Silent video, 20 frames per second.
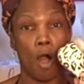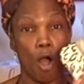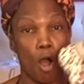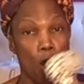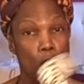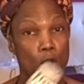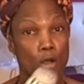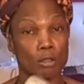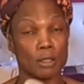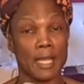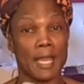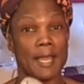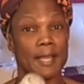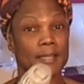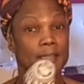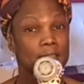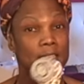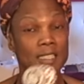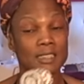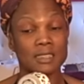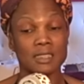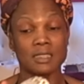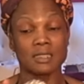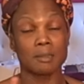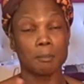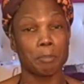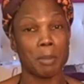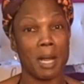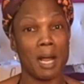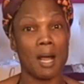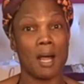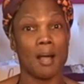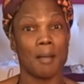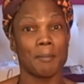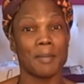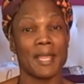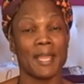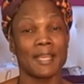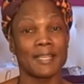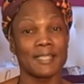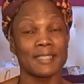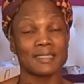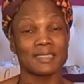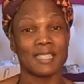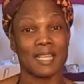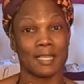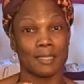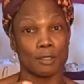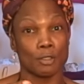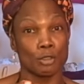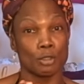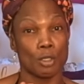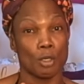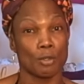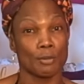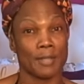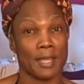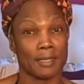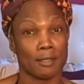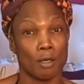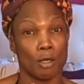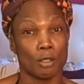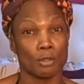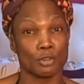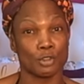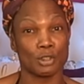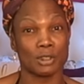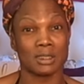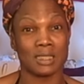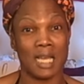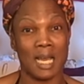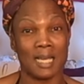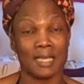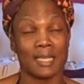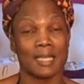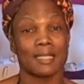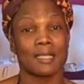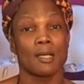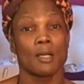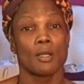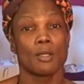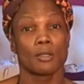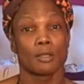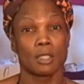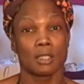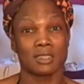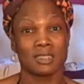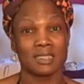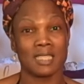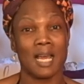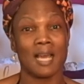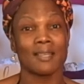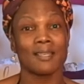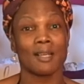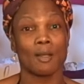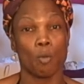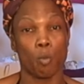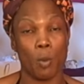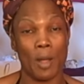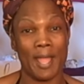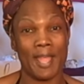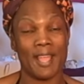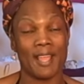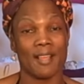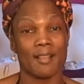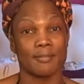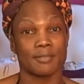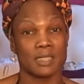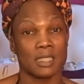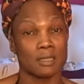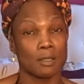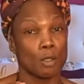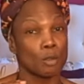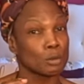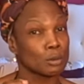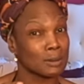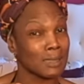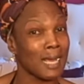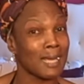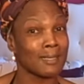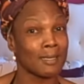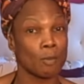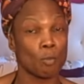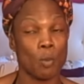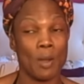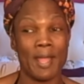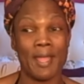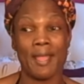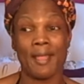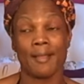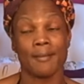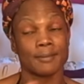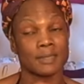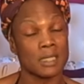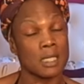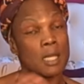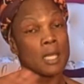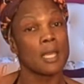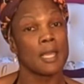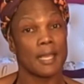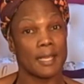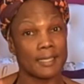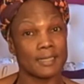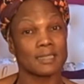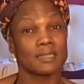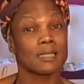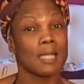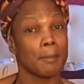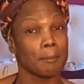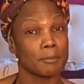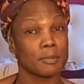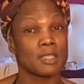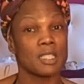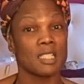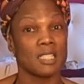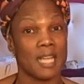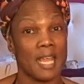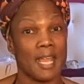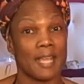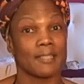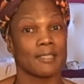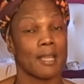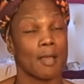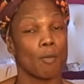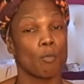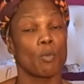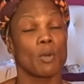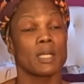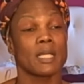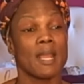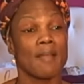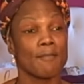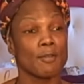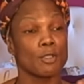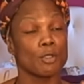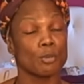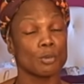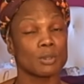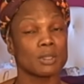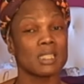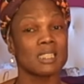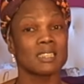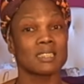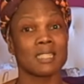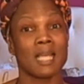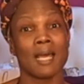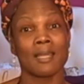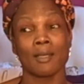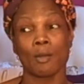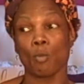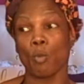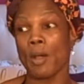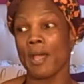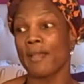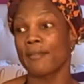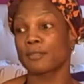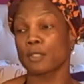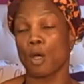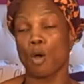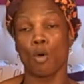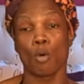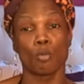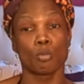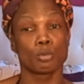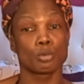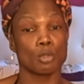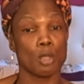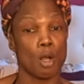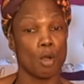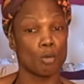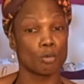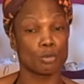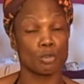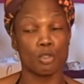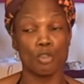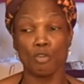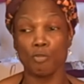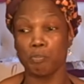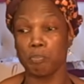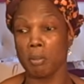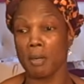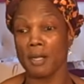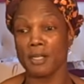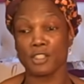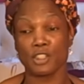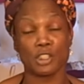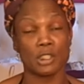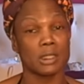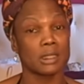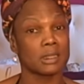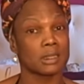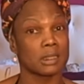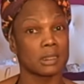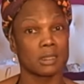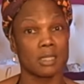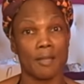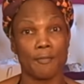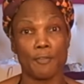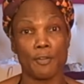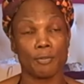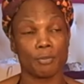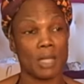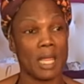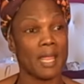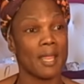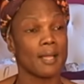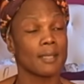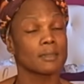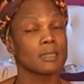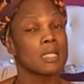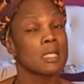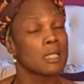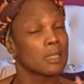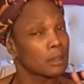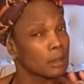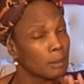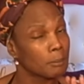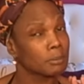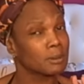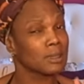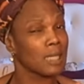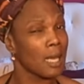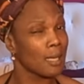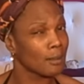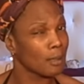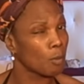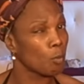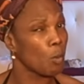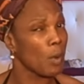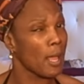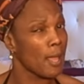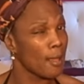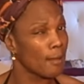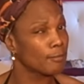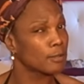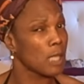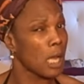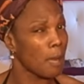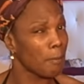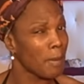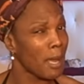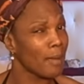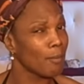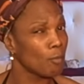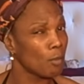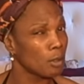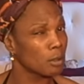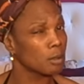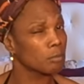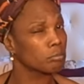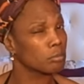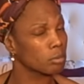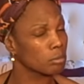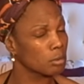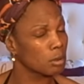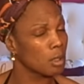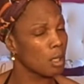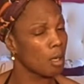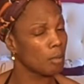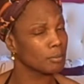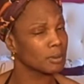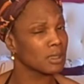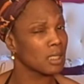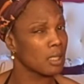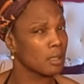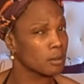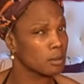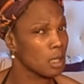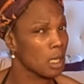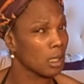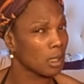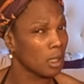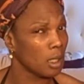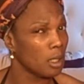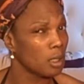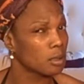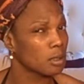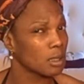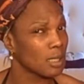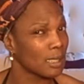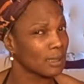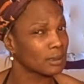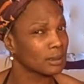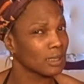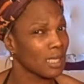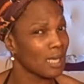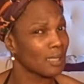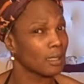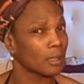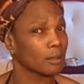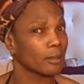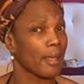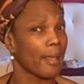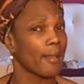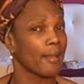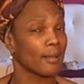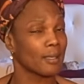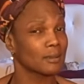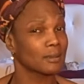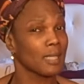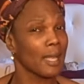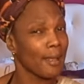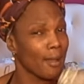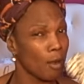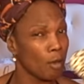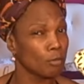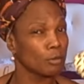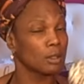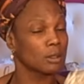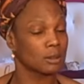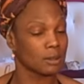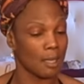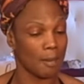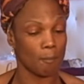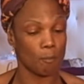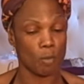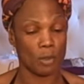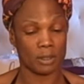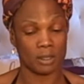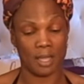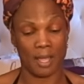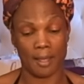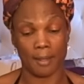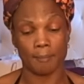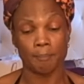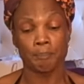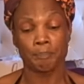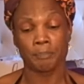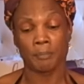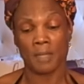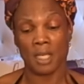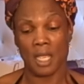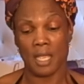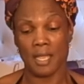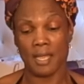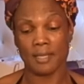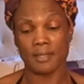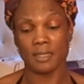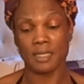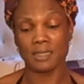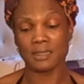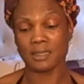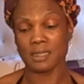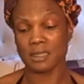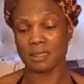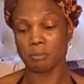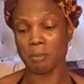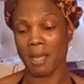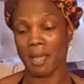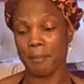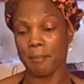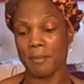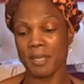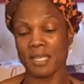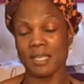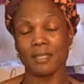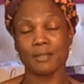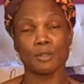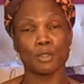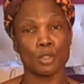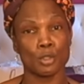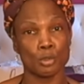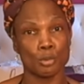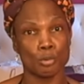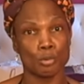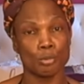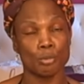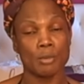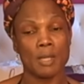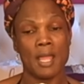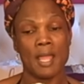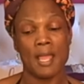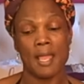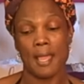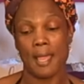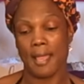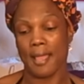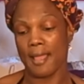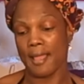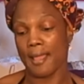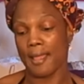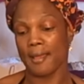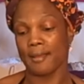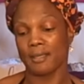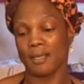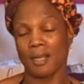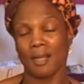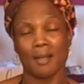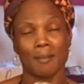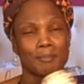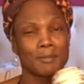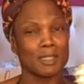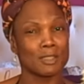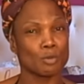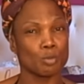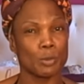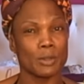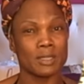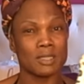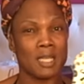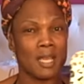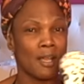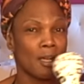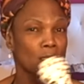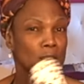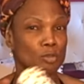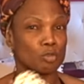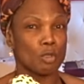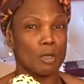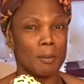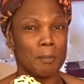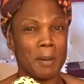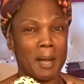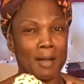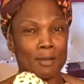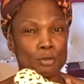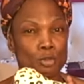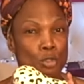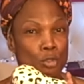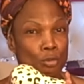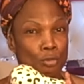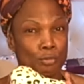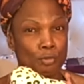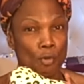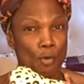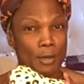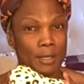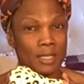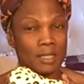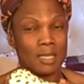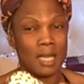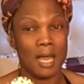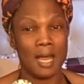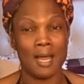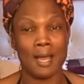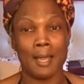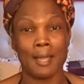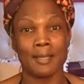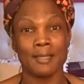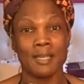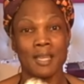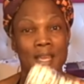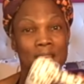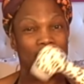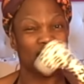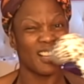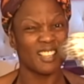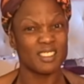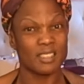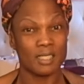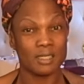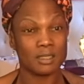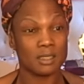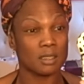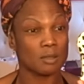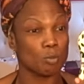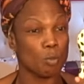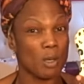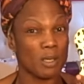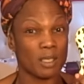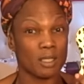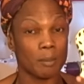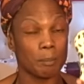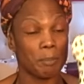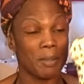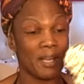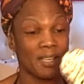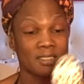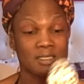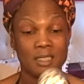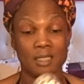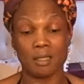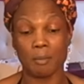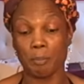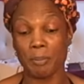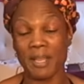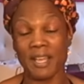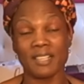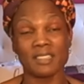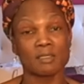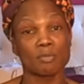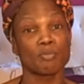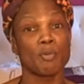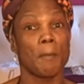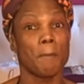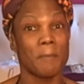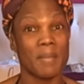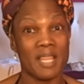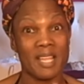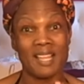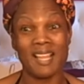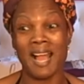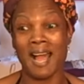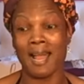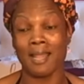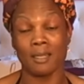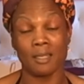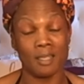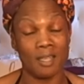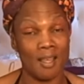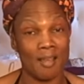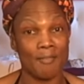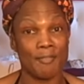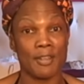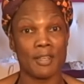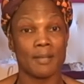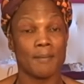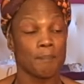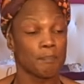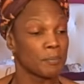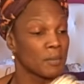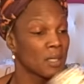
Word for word: All that. This is the bomb, and it's that you know that ultrasonic, the sonic waves, and those sonic waves it's something to that. Now, whenever you see sonic waves on on toothbrushes and different things, them sonic waves, y'all might want to, you know what I'm saying, take heed to that sonic thing because they own to something with that. And this is my Mia 2. And um, this retails for about two forty nine. dollars And this is one of the best of the best for me. I love it.